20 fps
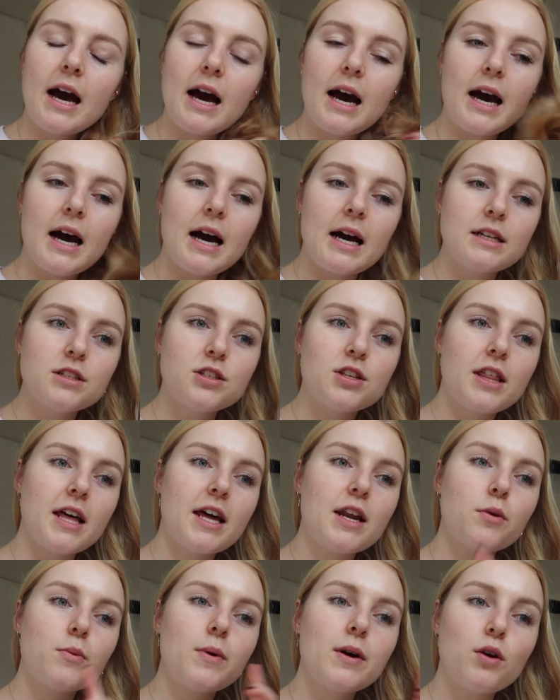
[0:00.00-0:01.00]
so
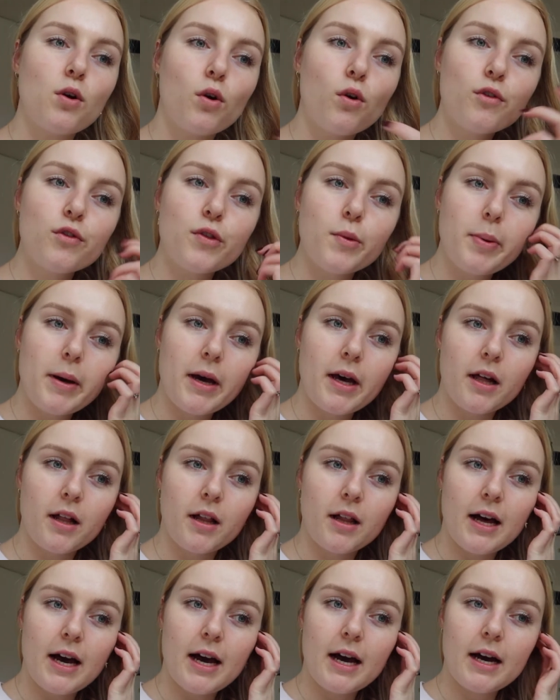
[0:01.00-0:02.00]
then I went off the
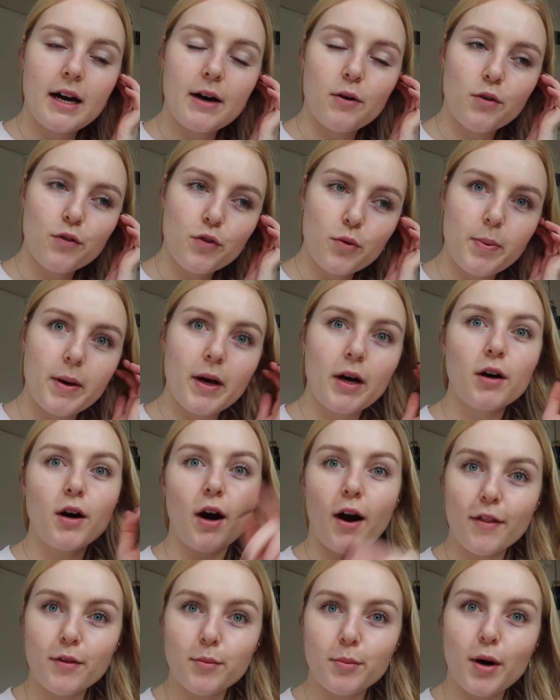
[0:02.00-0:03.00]
pill, got
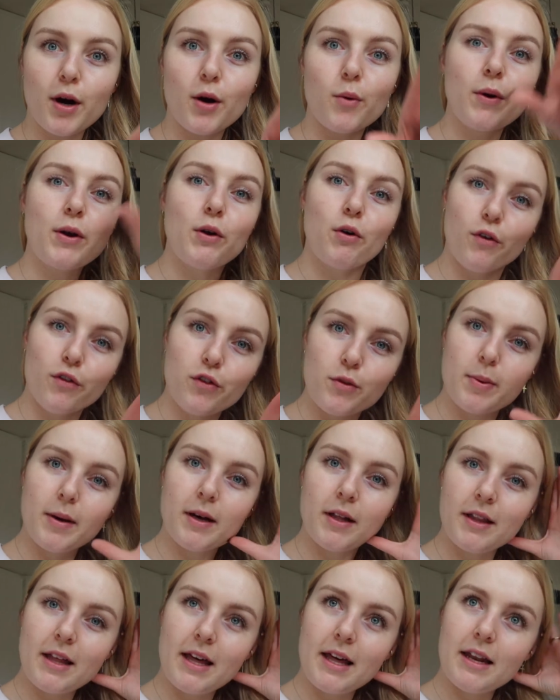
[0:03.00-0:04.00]
on the bar, went off the
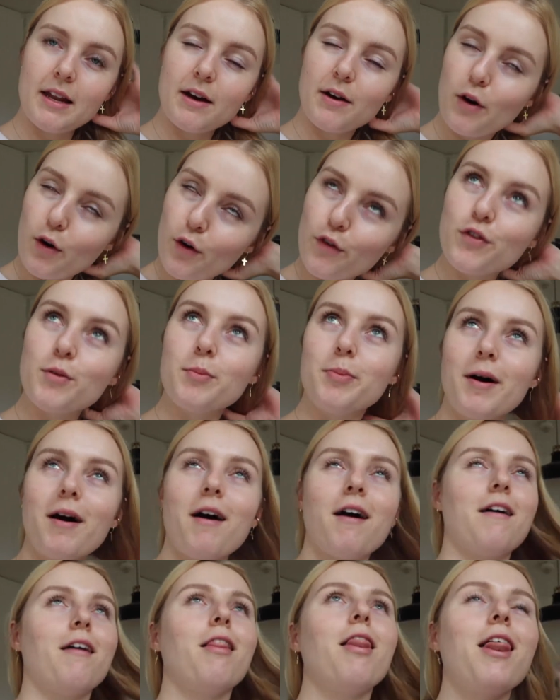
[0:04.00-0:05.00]
pill, then off the
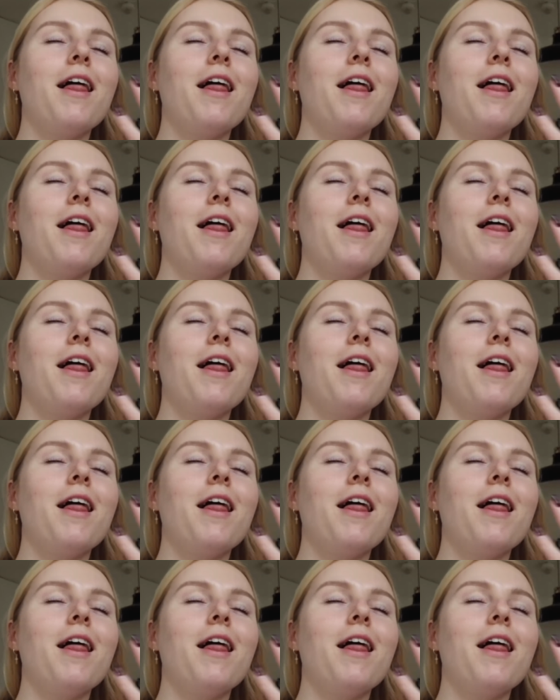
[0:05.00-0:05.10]
bar,